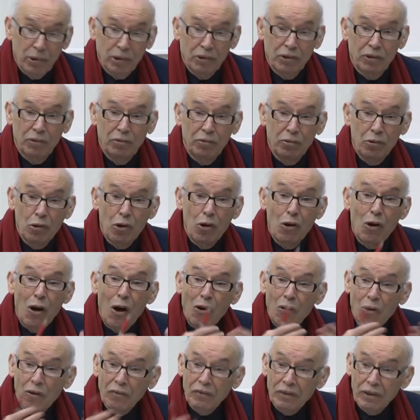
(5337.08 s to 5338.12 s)
about new
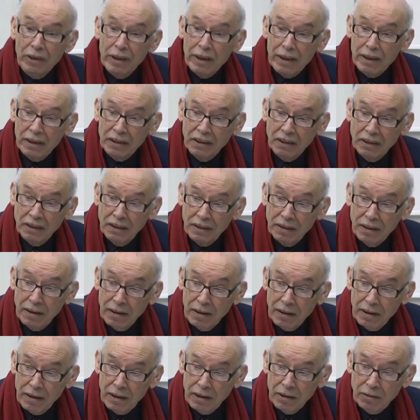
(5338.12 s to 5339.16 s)
configurations,
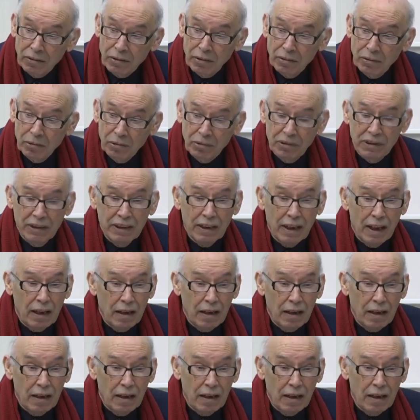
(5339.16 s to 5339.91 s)
to see